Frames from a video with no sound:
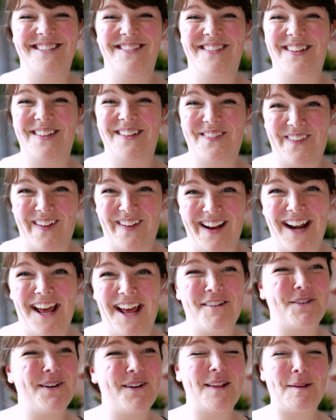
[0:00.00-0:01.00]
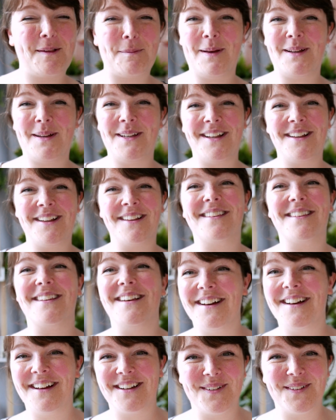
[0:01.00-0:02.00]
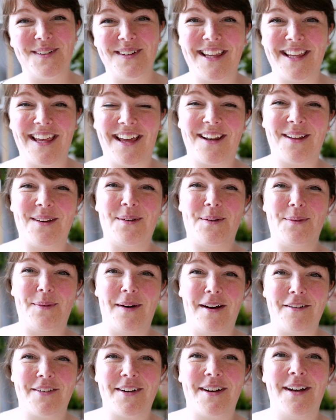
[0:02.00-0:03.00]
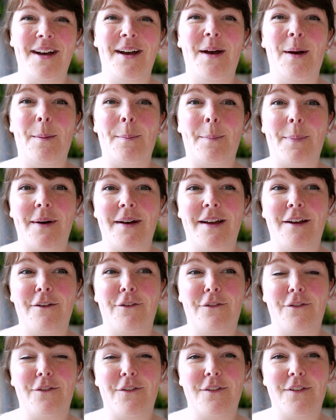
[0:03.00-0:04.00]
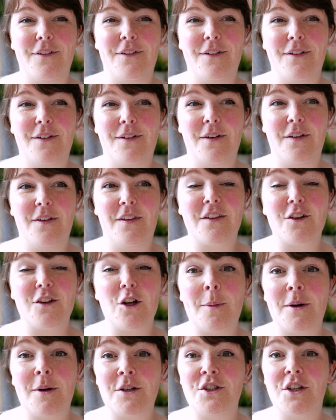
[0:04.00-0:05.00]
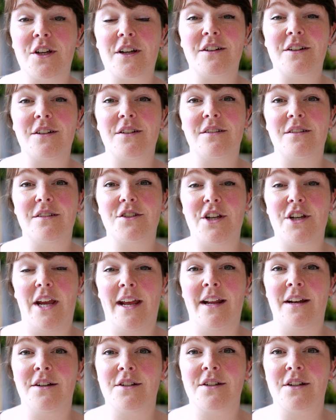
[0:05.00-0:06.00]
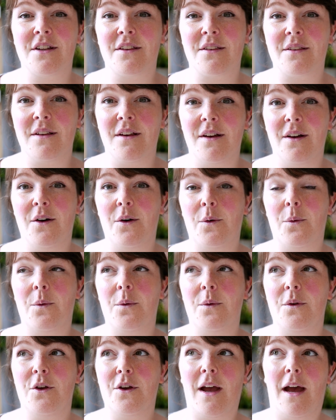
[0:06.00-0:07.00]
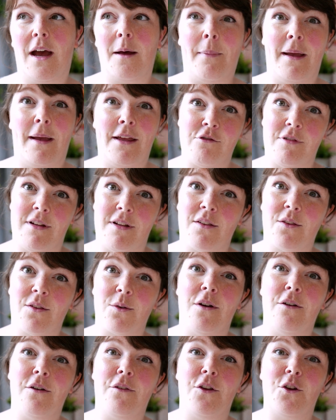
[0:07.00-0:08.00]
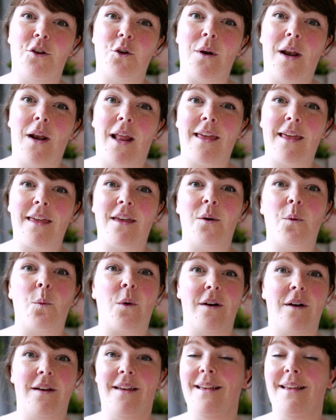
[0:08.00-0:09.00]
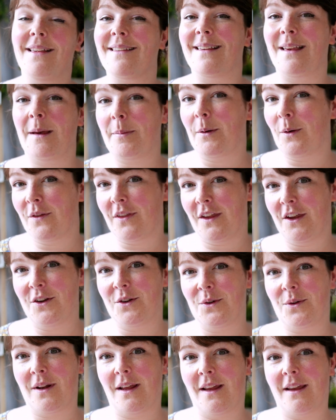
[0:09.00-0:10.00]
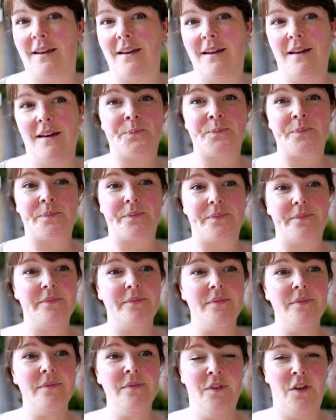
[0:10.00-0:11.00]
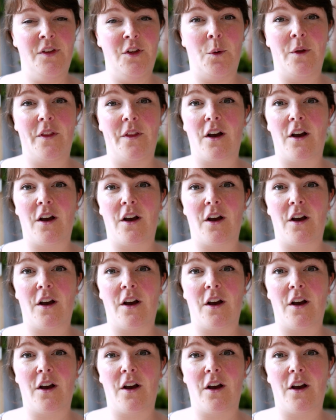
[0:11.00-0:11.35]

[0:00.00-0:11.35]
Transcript: it's fine. Everyone has opinions, totally get it, whatever. But if there's not much you can change because you can't mind read. So if you don't like it, what is it about it that you don't like? The